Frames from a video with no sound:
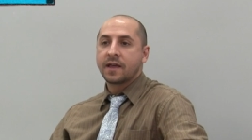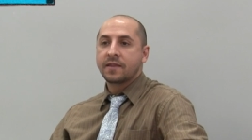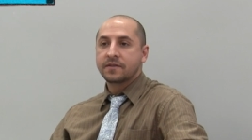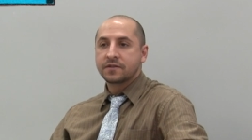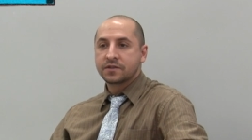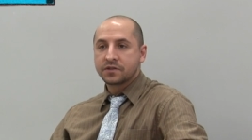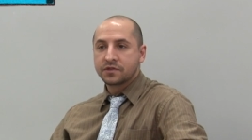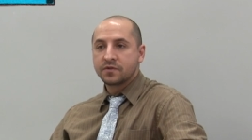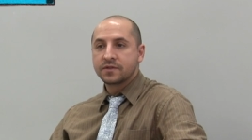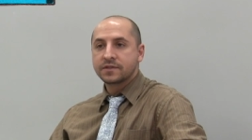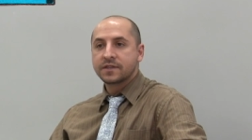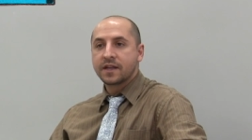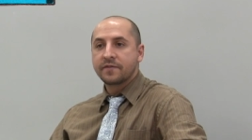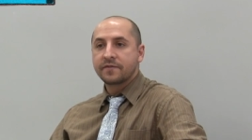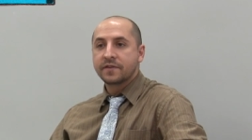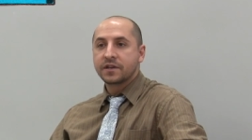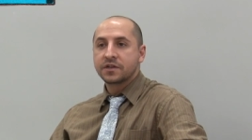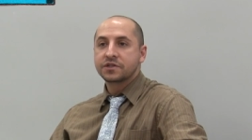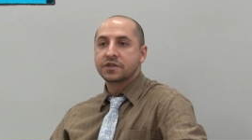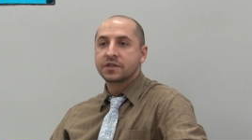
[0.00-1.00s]
and students'
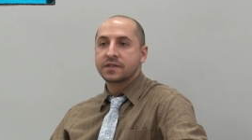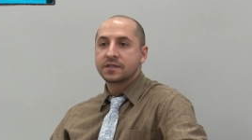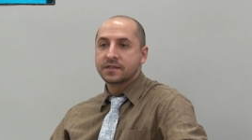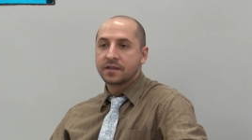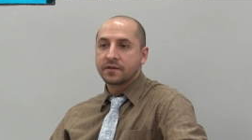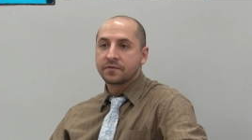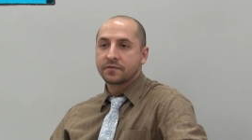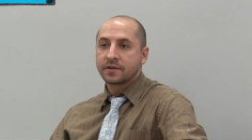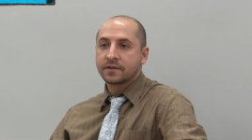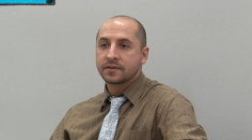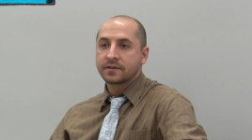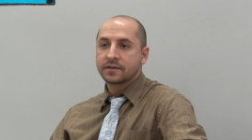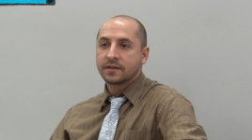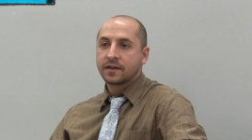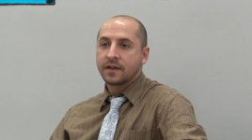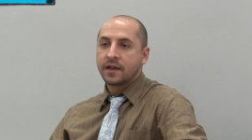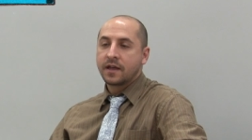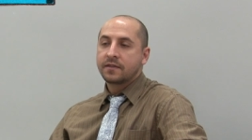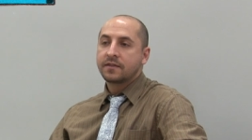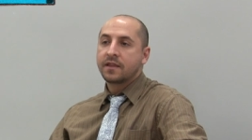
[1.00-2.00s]
definition is different.
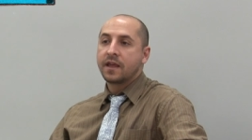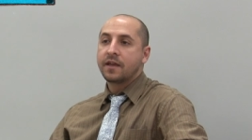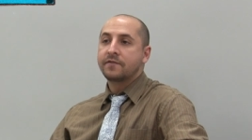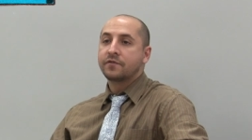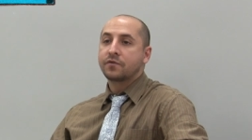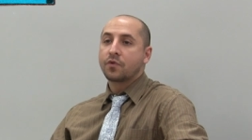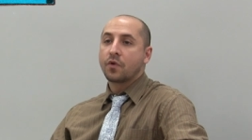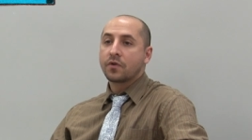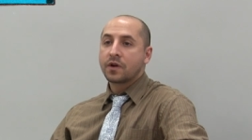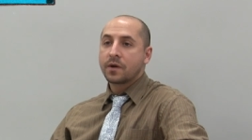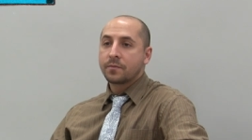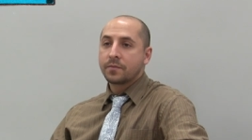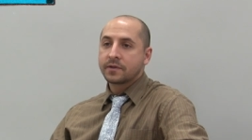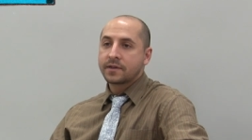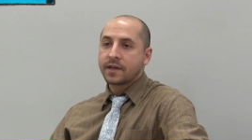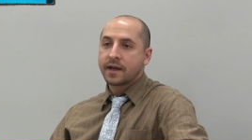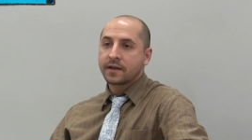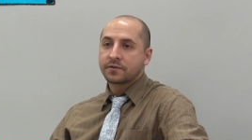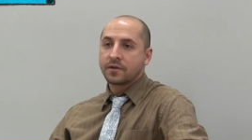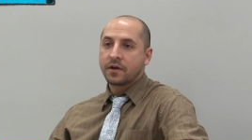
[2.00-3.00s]
They've grown up
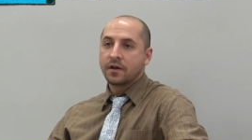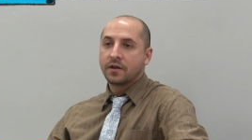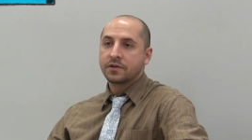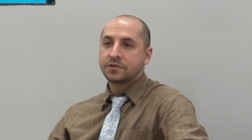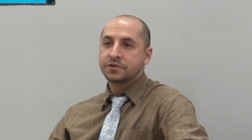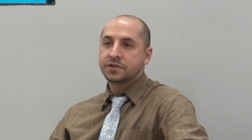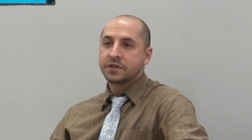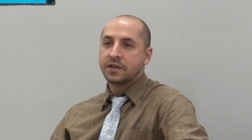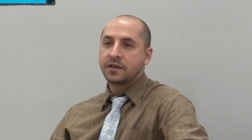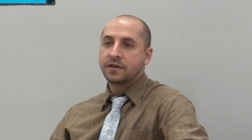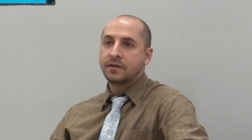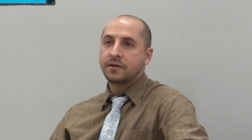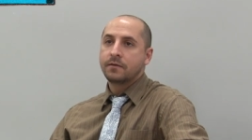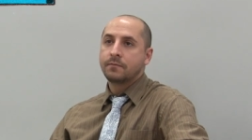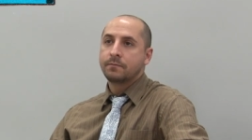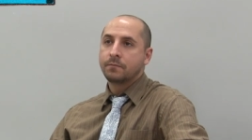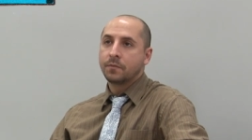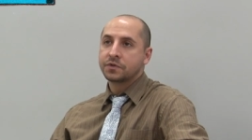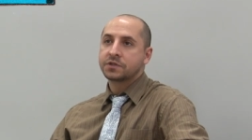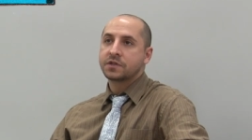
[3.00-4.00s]
with technology,
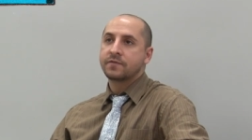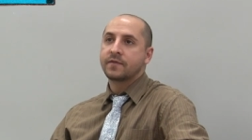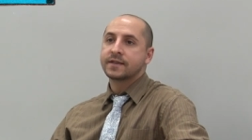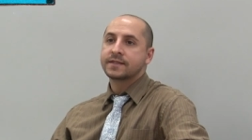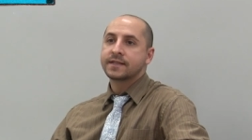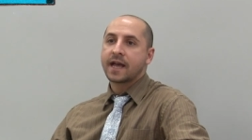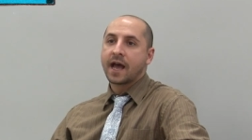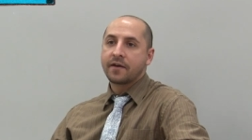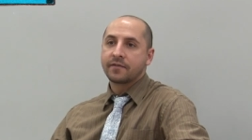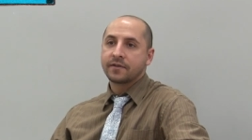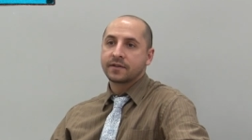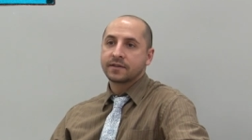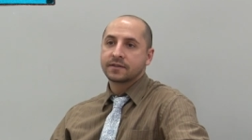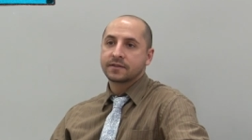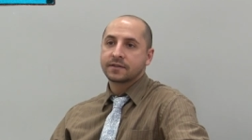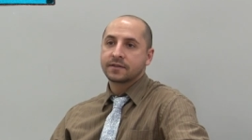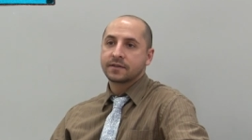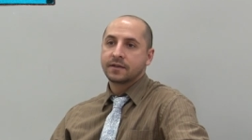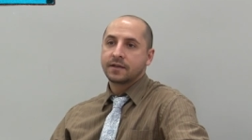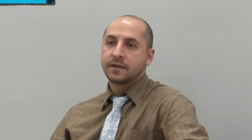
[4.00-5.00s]
most of us
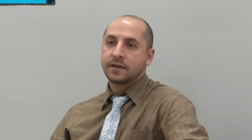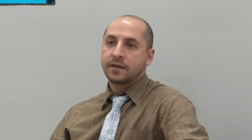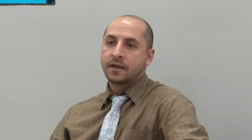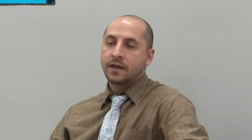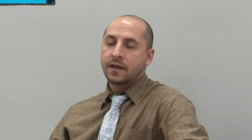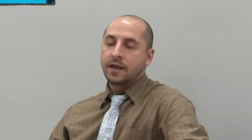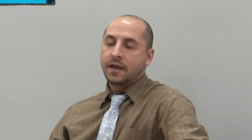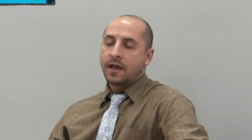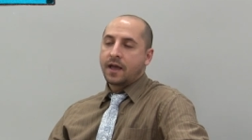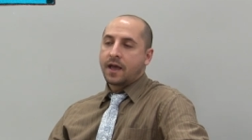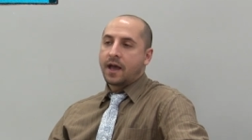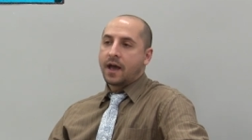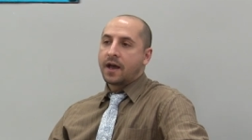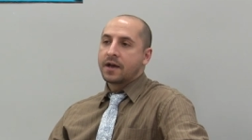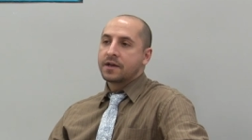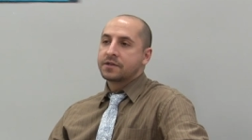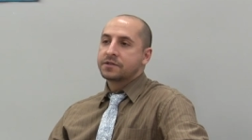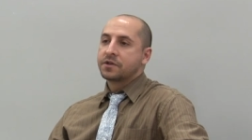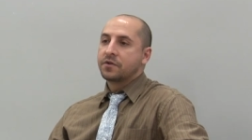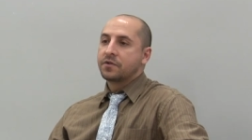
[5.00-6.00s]
haven't.
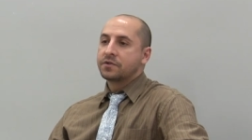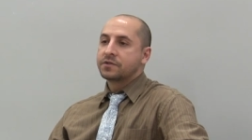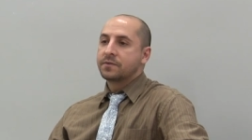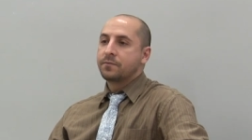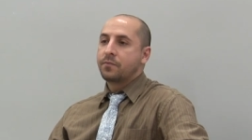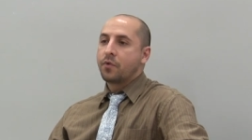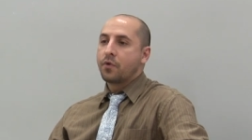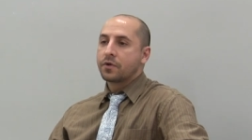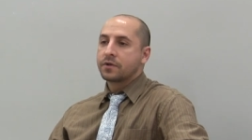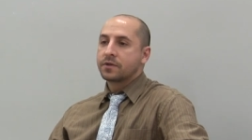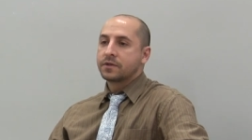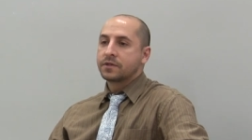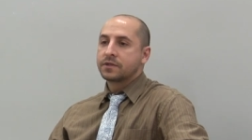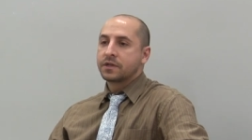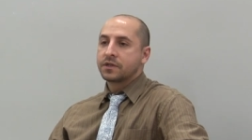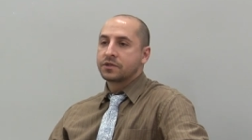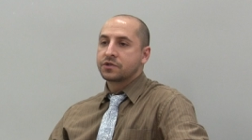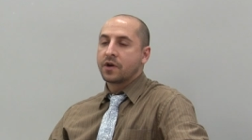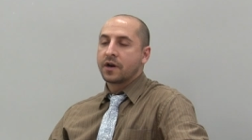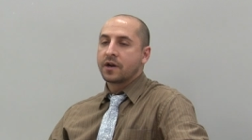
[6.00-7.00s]
Uh, so it's important
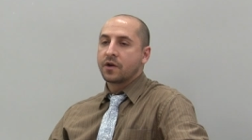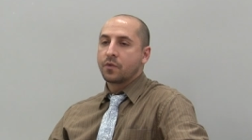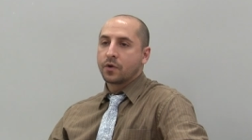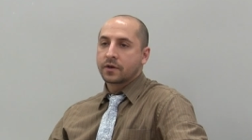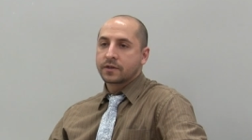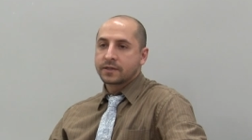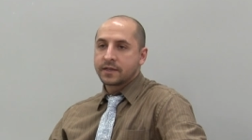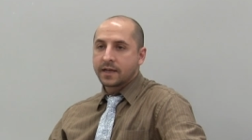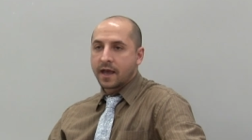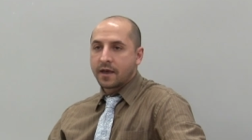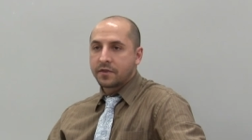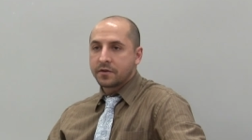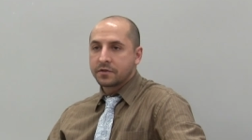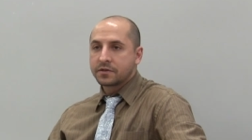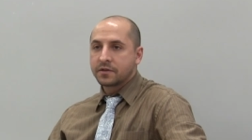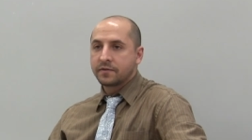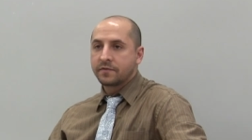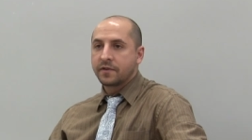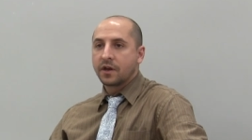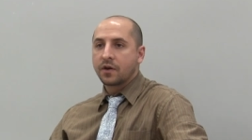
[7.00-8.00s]
to try to work together
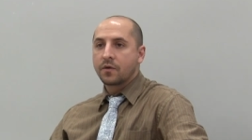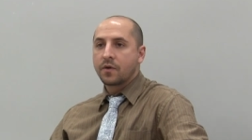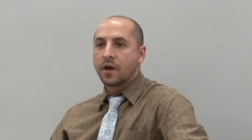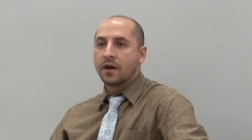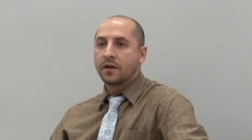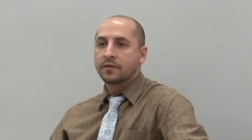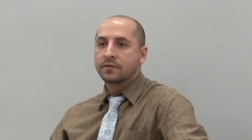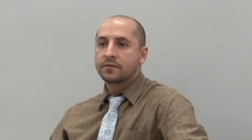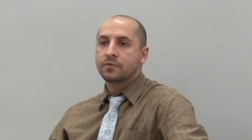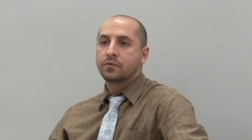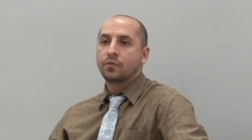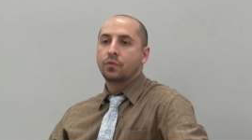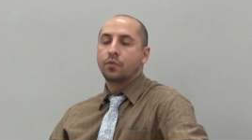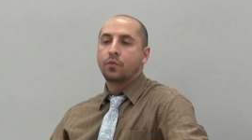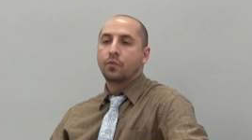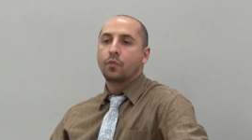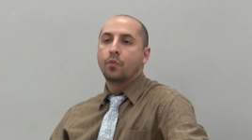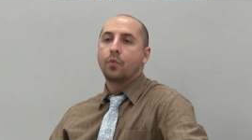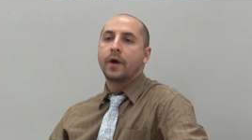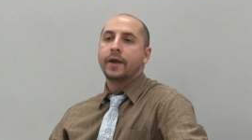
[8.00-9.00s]
to figure out
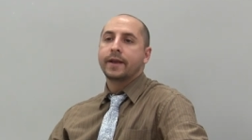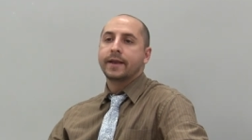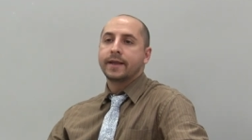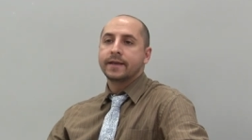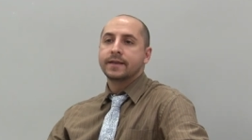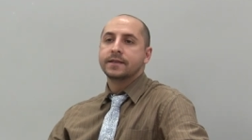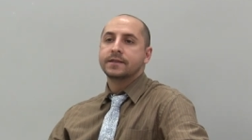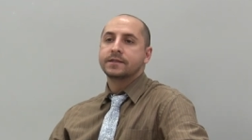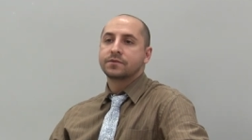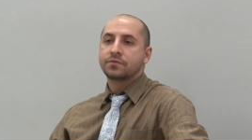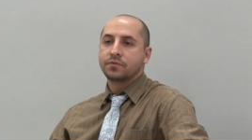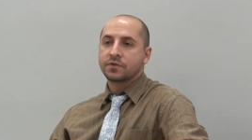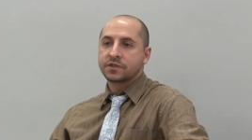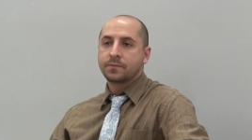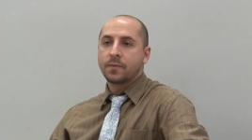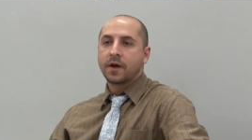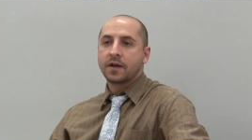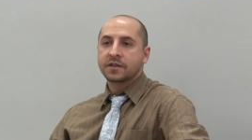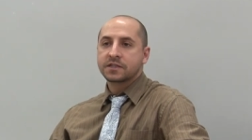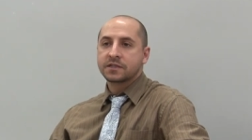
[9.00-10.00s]
what is
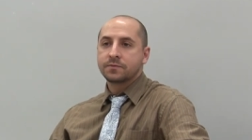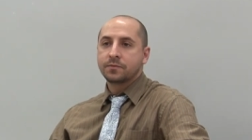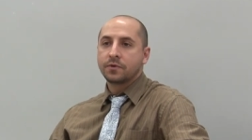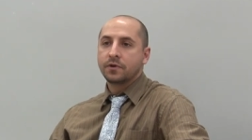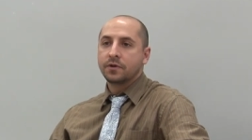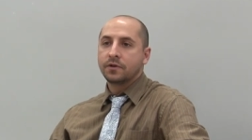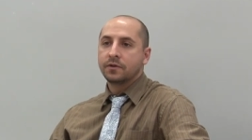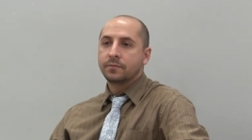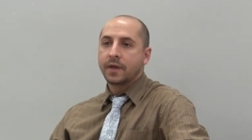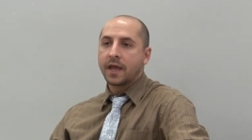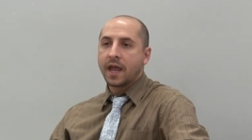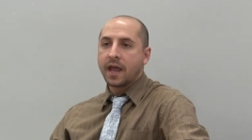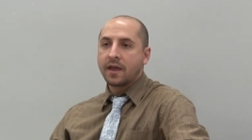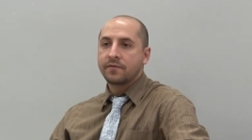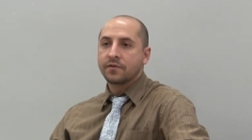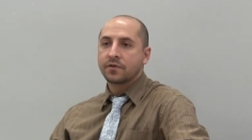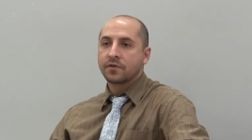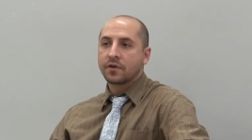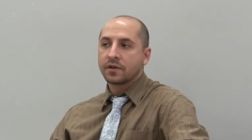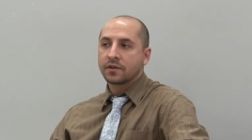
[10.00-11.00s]
responsible
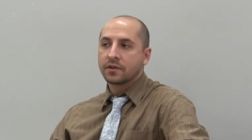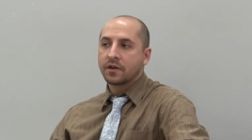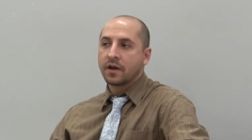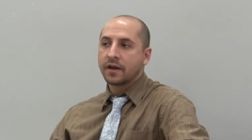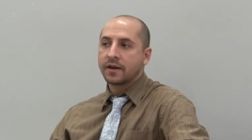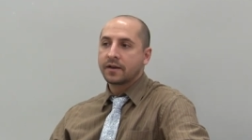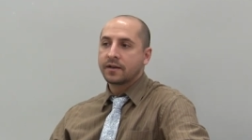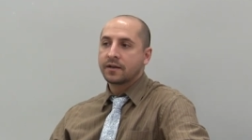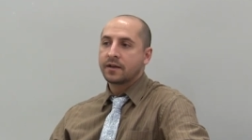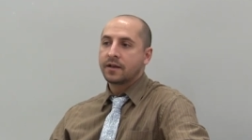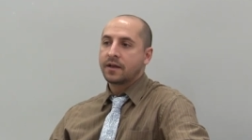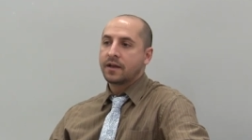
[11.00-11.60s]
behavior online.